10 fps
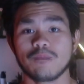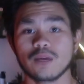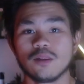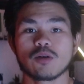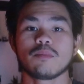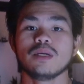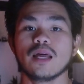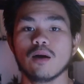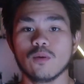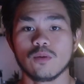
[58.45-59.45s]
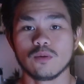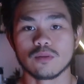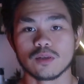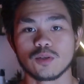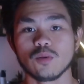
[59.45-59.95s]
And look at me now.
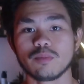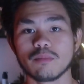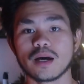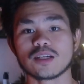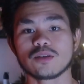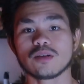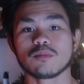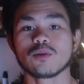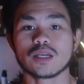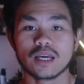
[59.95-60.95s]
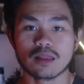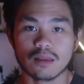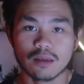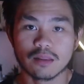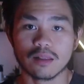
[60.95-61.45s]
The stupid bastard, I'm looking at
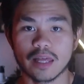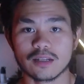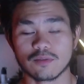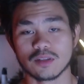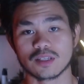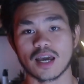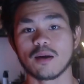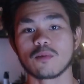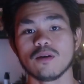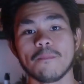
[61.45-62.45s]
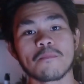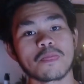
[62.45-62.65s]
the lens of this camera.